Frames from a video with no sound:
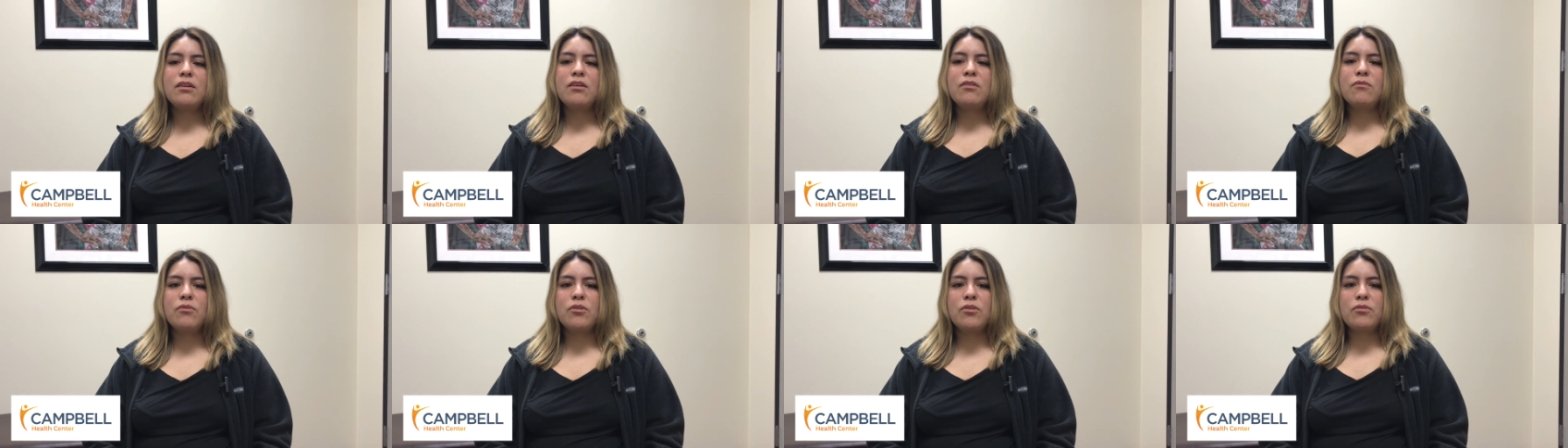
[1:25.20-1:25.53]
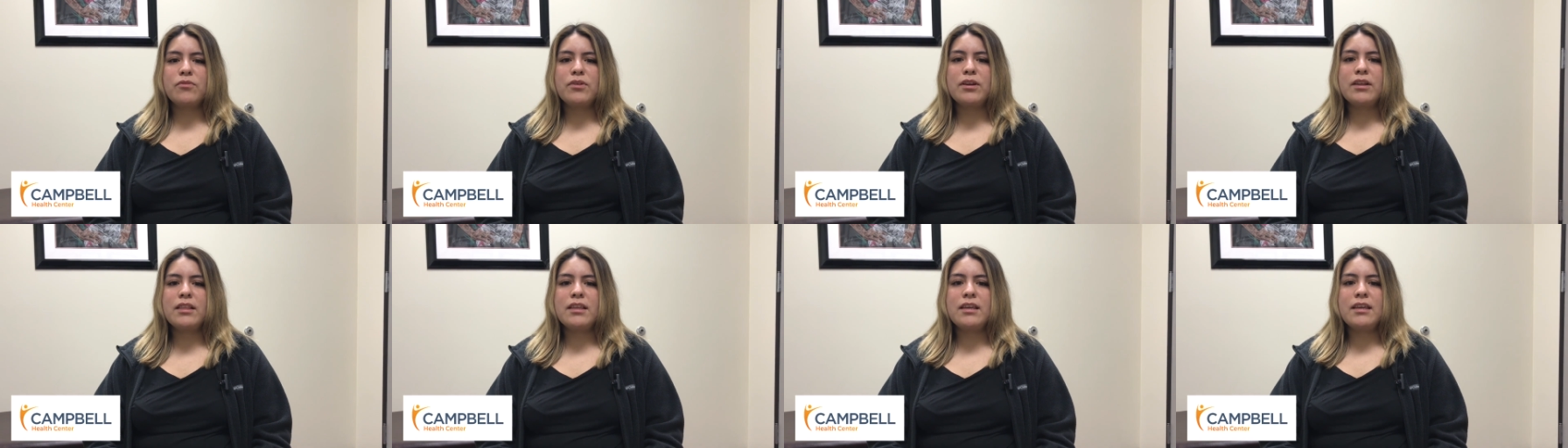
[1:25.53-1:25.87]
were
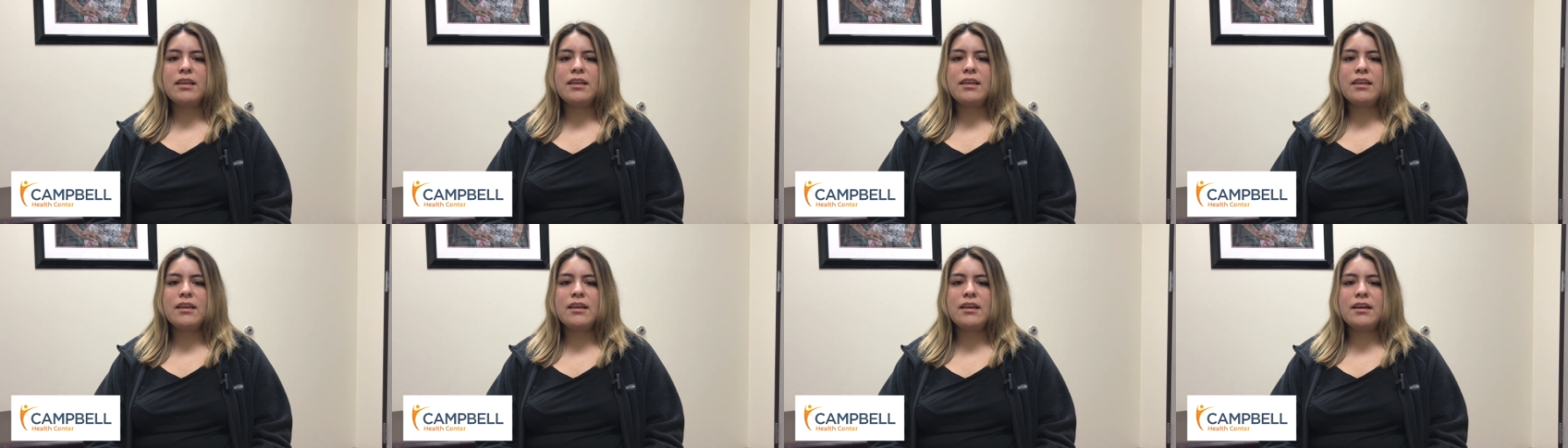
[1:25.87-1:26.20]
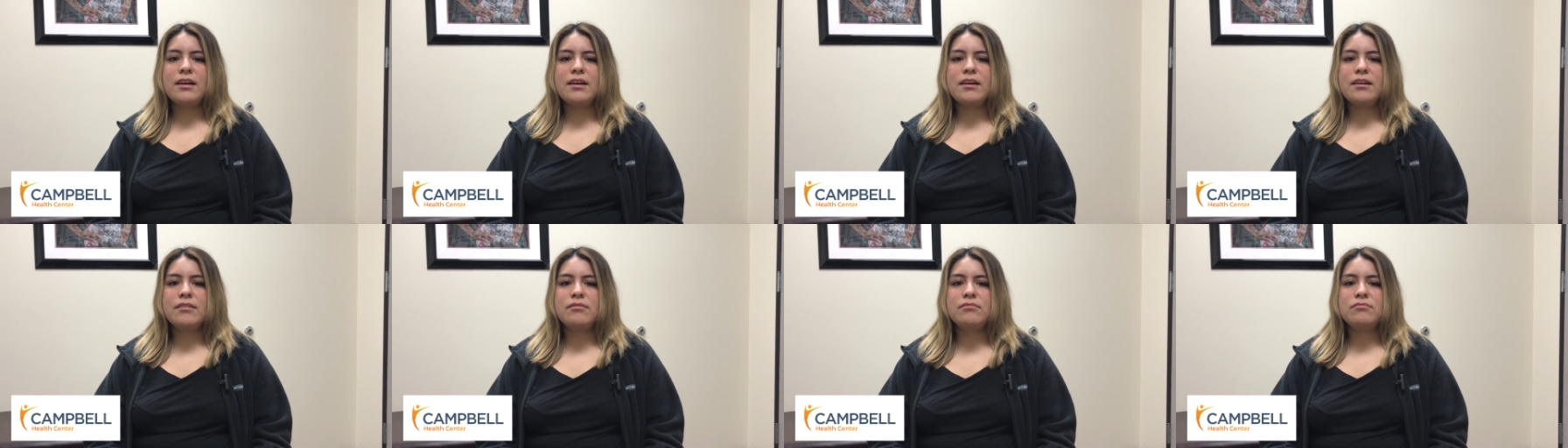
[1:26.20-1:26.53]
really
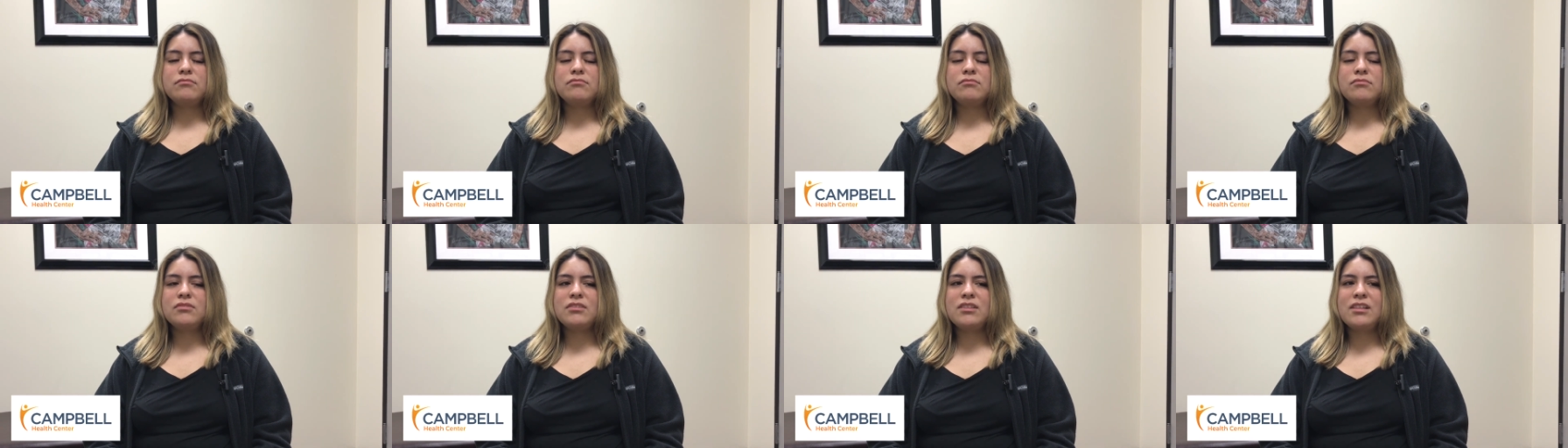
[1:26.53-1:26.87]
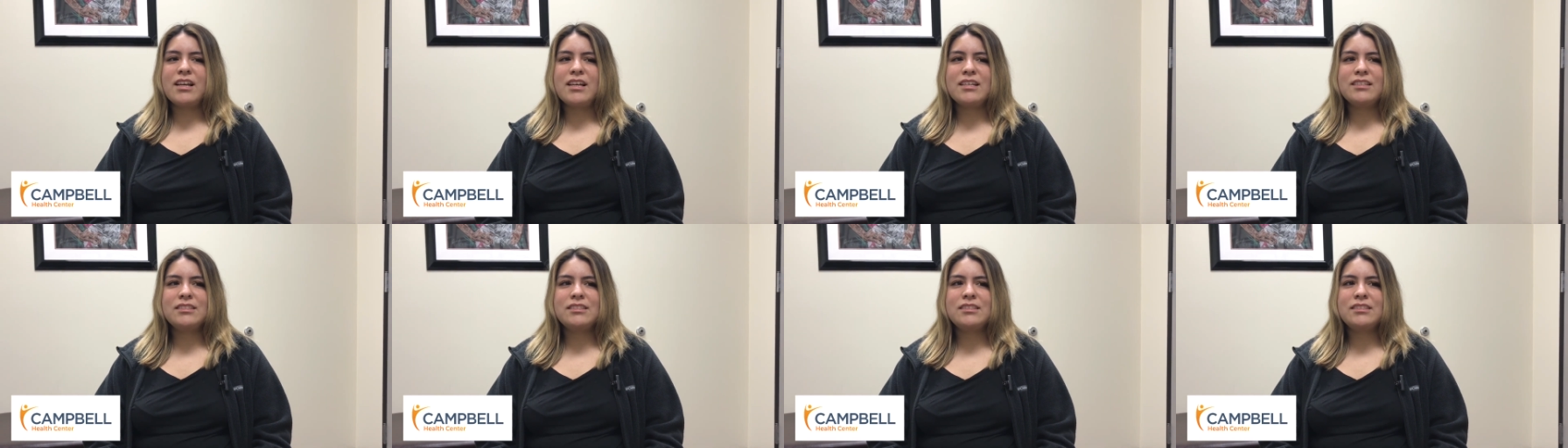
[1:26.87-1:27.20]
um,
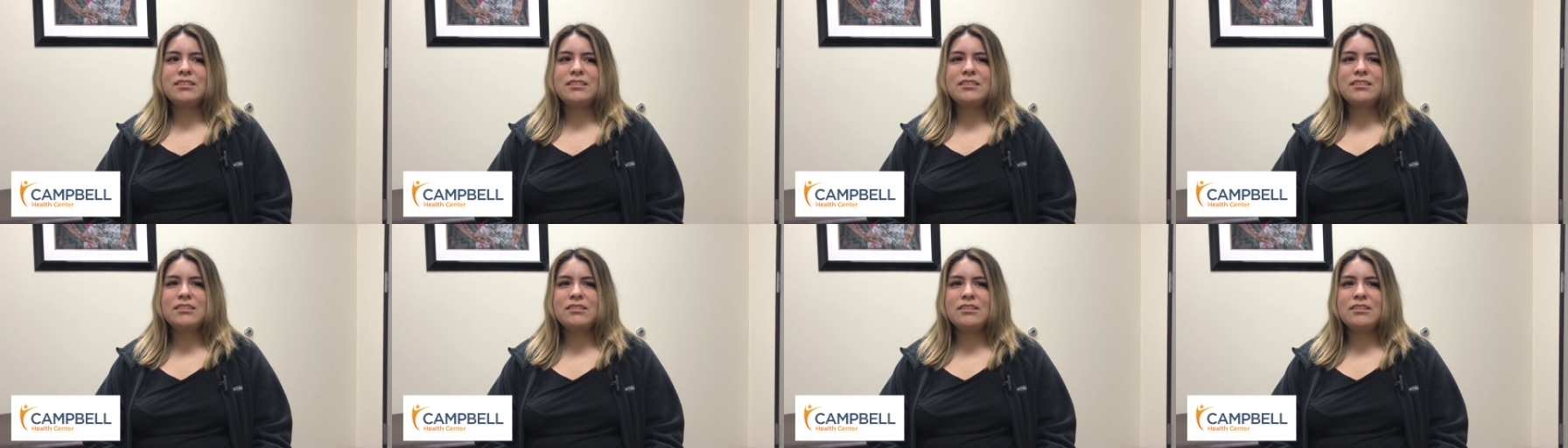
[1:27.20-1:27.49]
less,